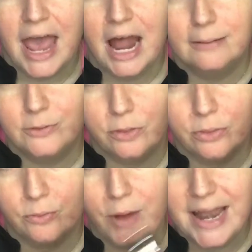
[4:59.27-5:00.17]
It helps with
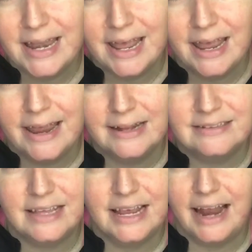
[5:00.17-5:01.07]

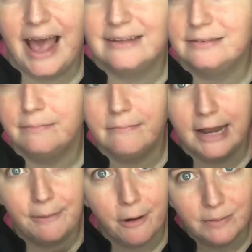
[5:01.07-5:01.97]
redness. It has
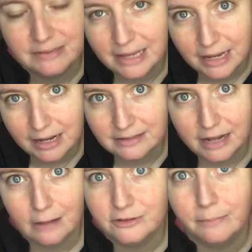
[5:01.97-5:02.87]
many purposes. It
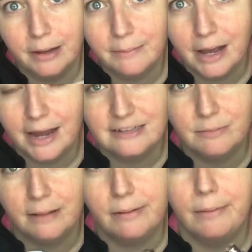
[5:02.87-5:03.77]
helps with bug bites, blah, blah,